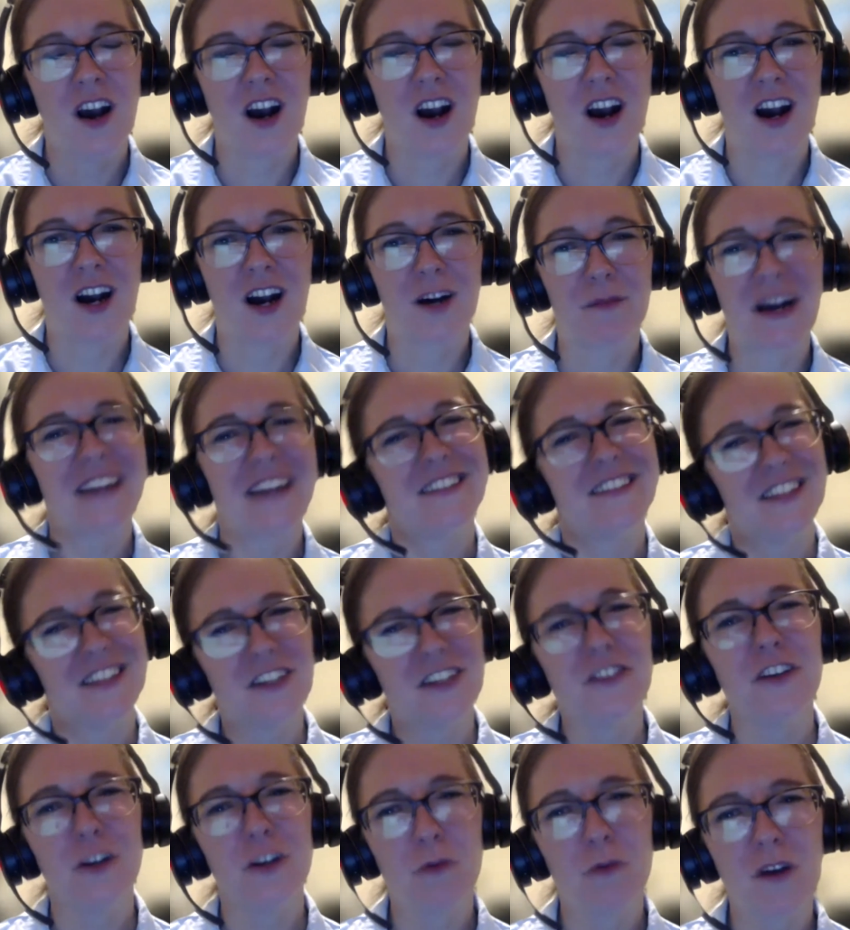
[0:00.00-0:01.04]
Um,
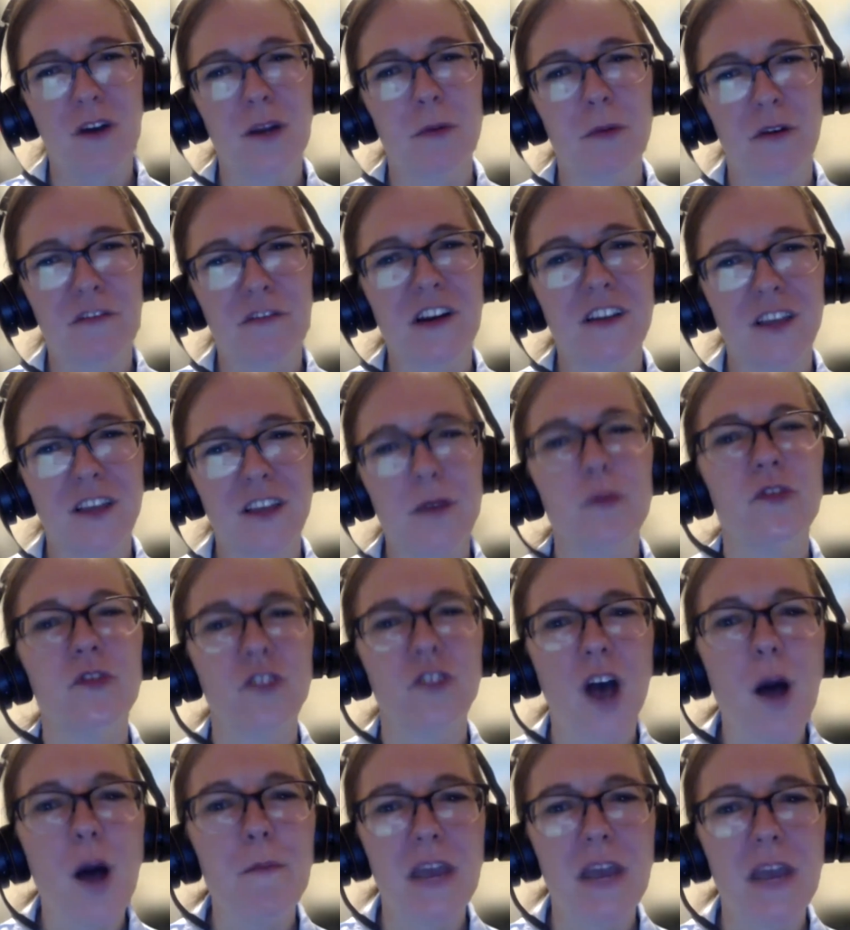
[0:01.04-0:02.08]
ideally, you want to provide them
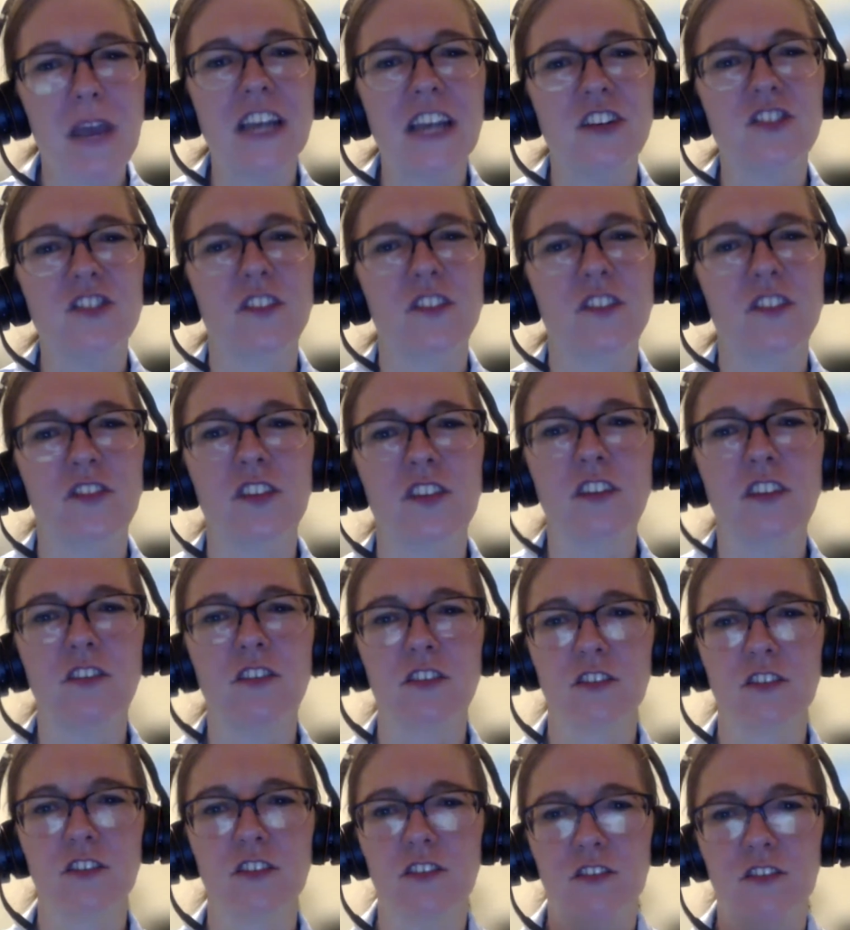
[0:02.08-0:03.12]
some agency
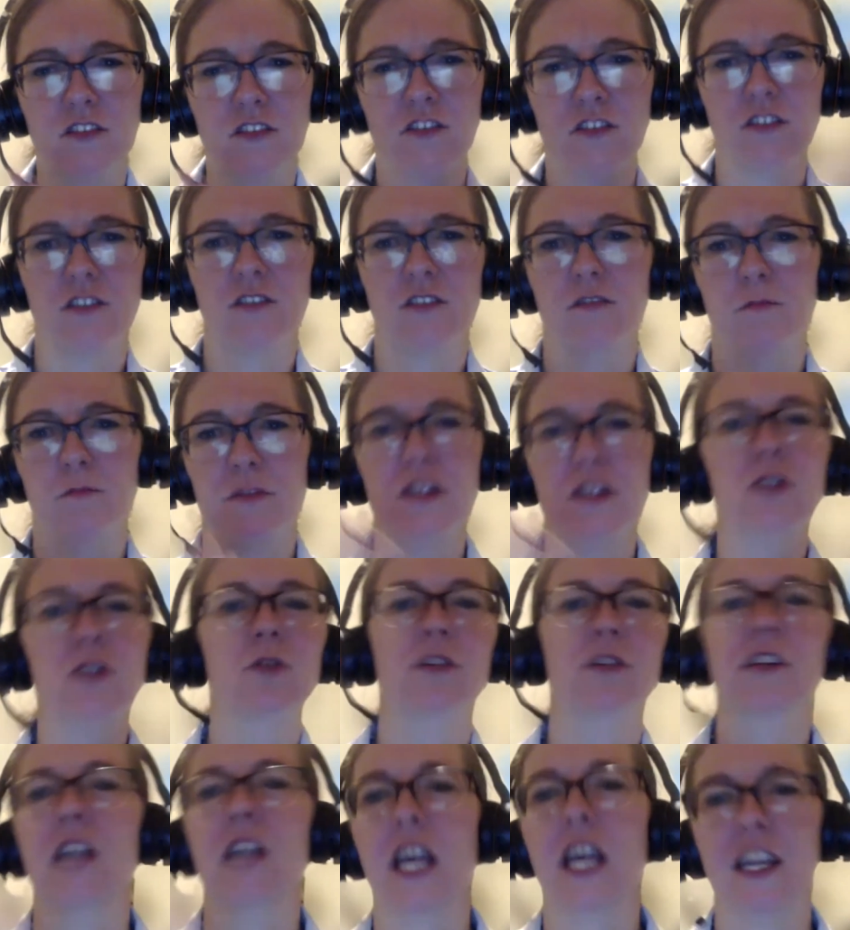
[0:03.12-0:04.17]
to to be
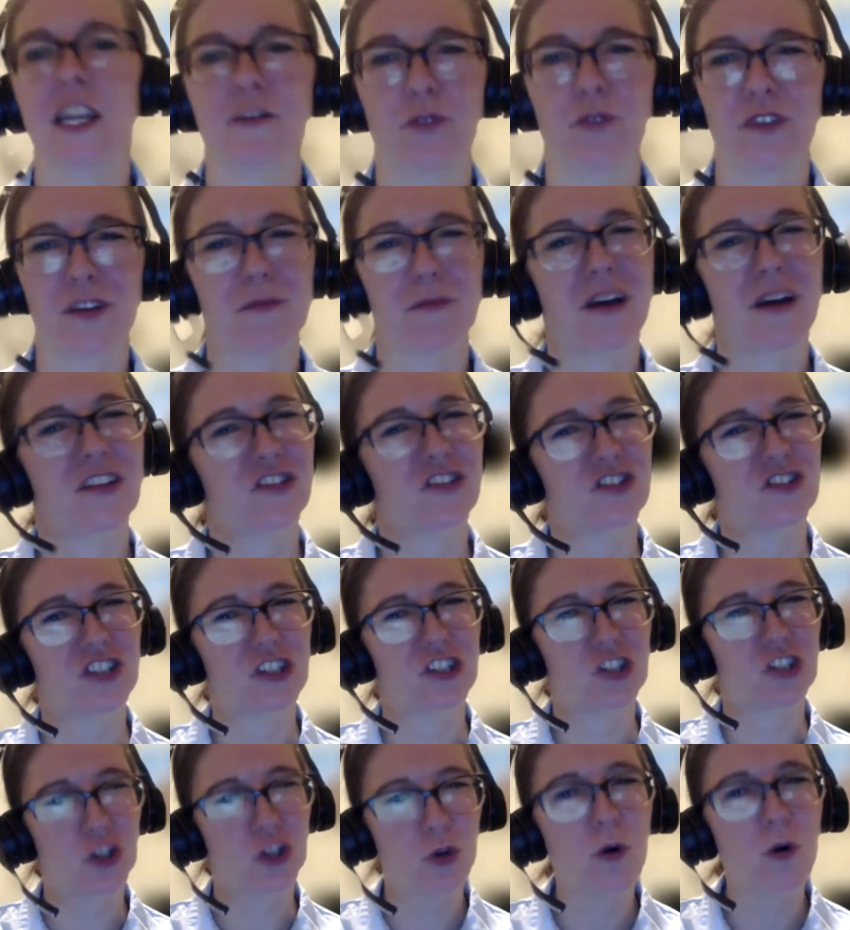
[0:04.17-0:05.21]
creative with the
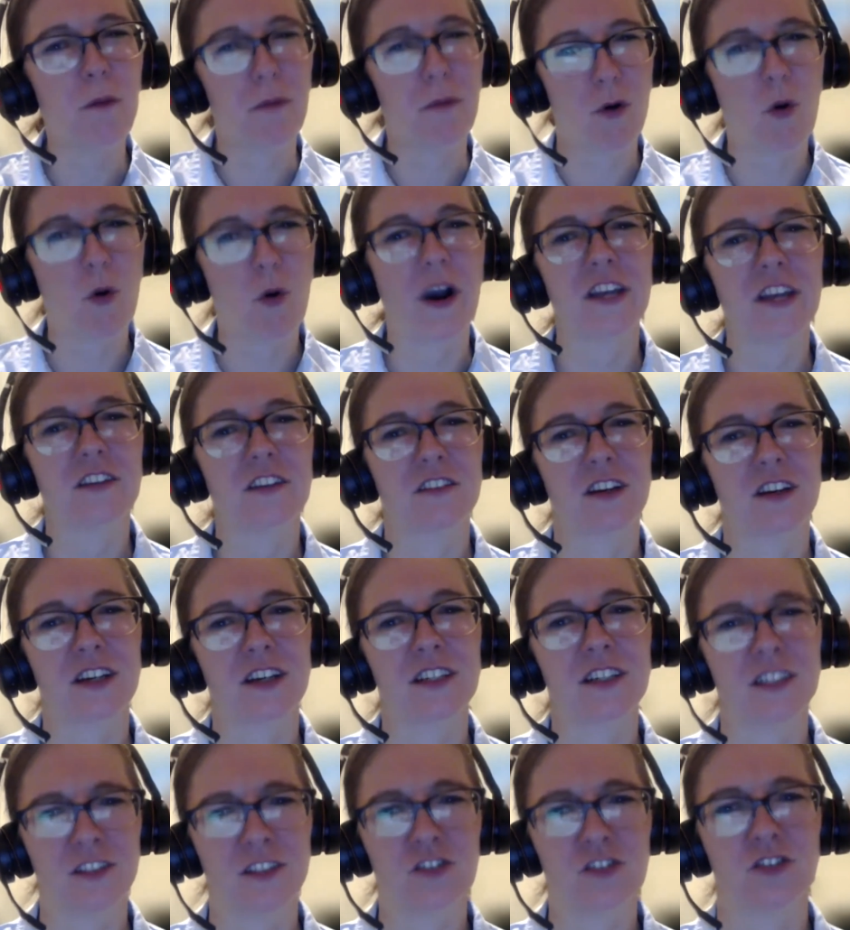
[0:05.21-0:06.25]
messaging to a point.
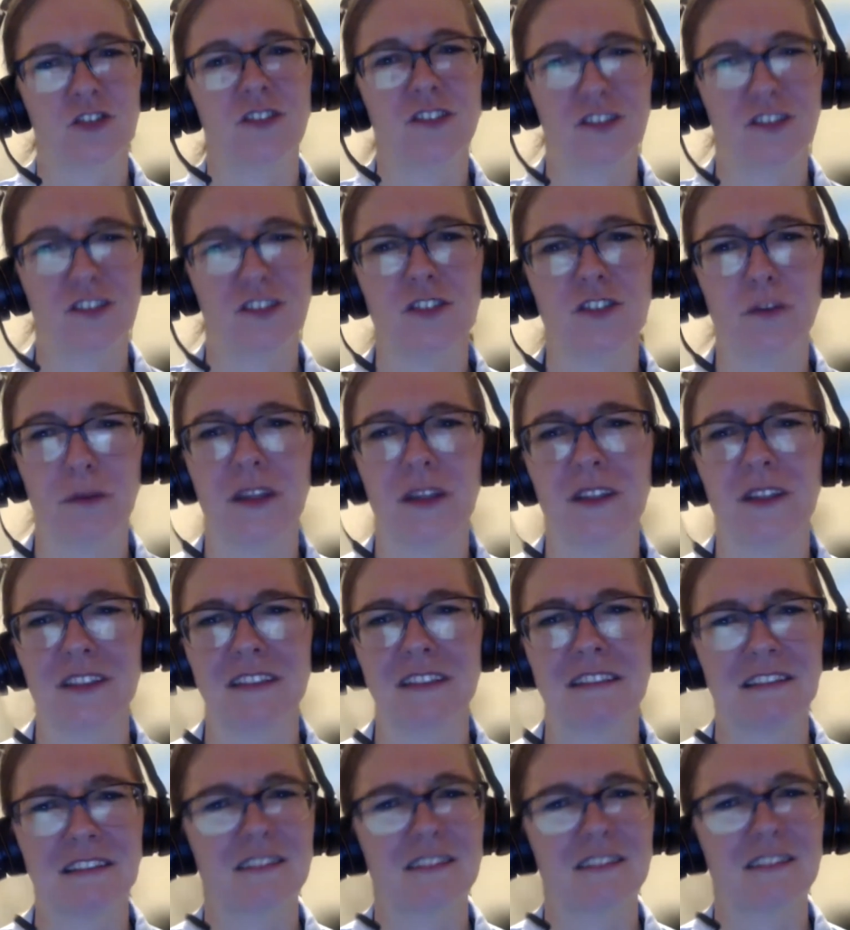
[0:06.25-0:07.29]
Uh, it should still be
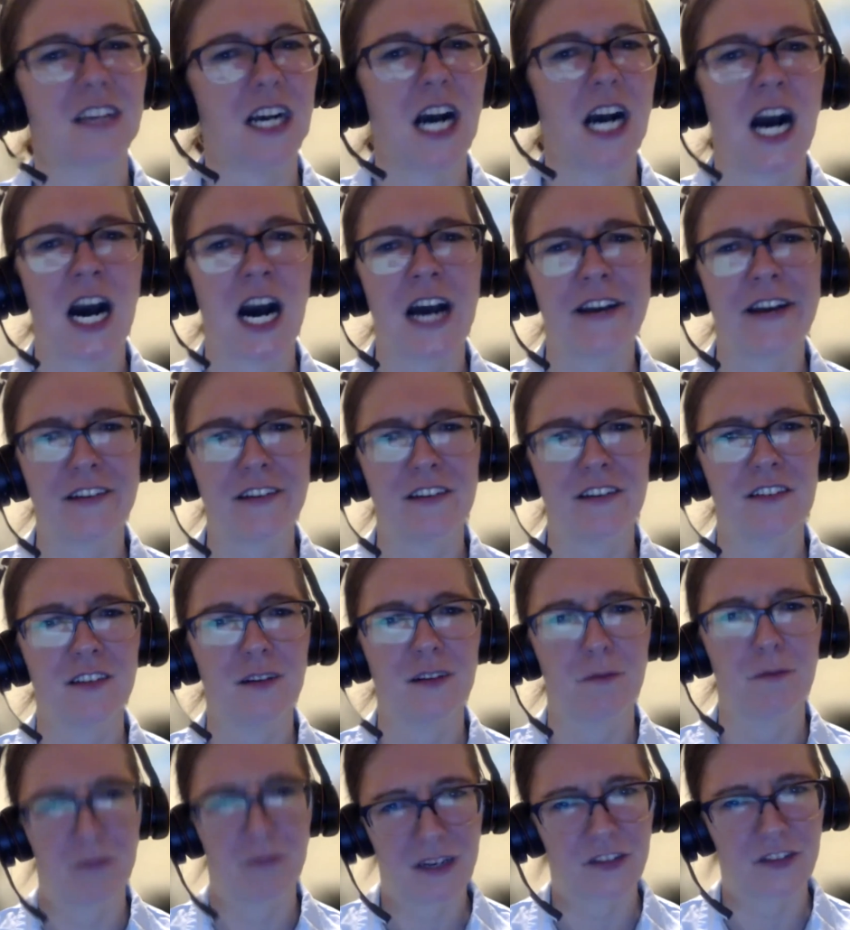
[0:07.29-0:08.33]
on
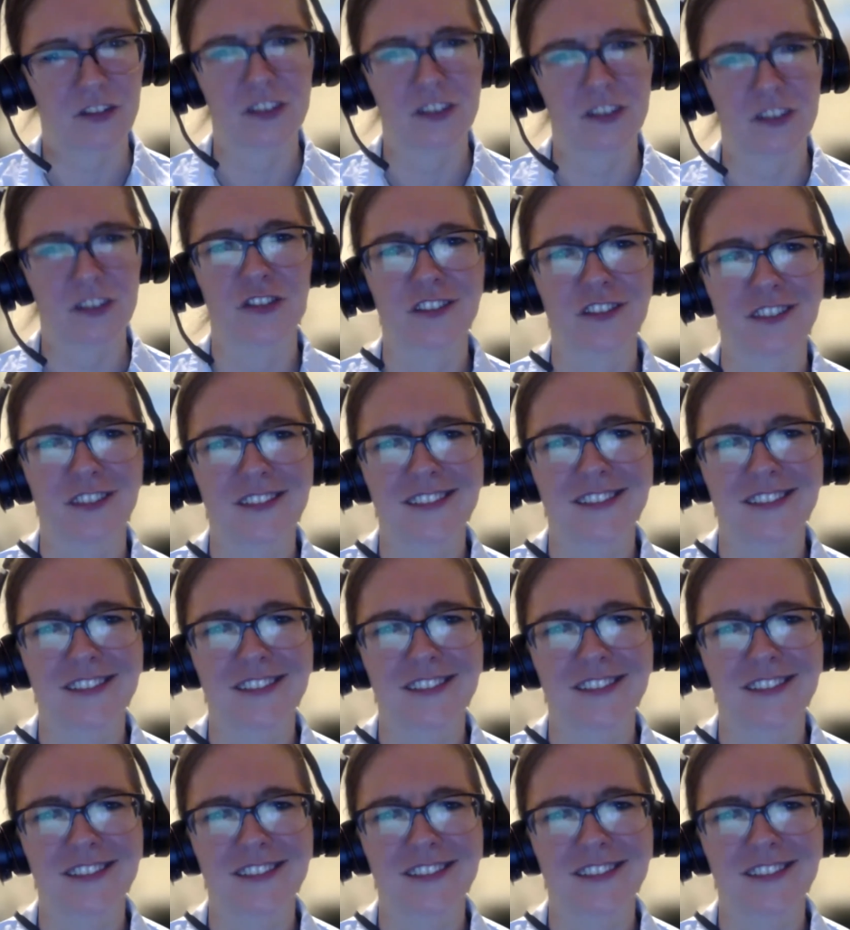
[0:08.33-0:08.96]
message